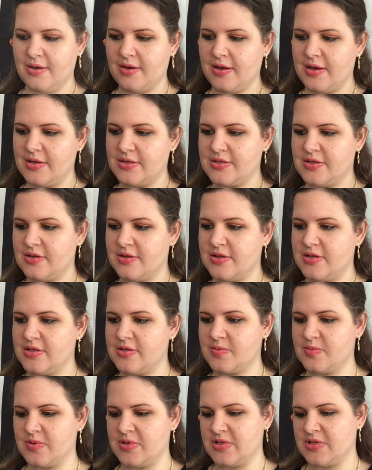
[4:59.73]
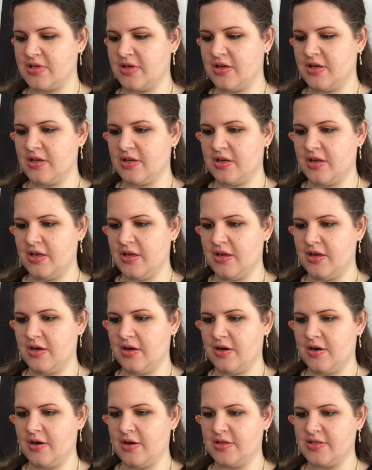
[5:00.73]
Okay, so this was on
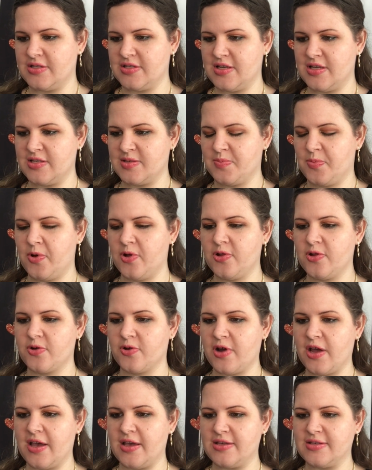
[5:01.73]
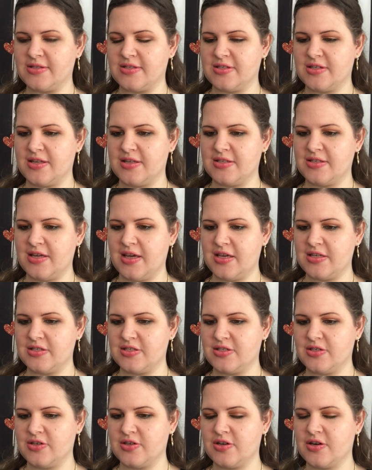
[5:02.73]
here. It says polarized
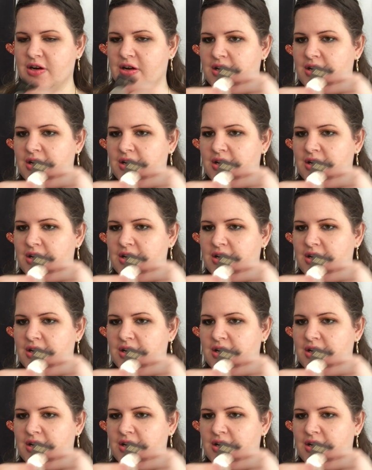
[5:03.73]
tester